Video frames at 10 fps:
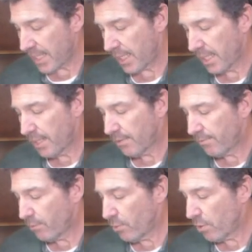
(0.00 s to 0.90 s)
Uh,
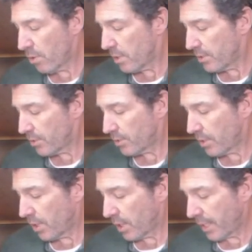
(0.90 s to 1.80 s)

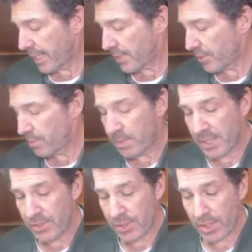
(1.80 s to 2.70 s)
4S
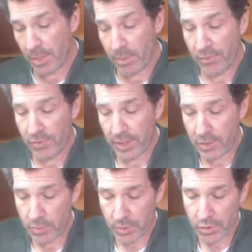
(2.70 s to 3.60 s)
means the number of
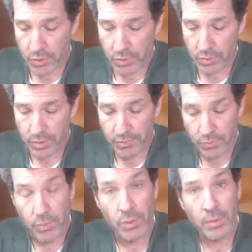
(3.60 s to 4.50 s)
cells, 1, 2, 3,
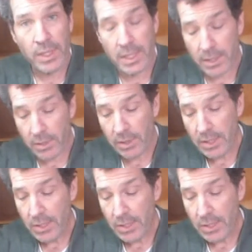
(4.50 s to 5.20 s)
4 right here.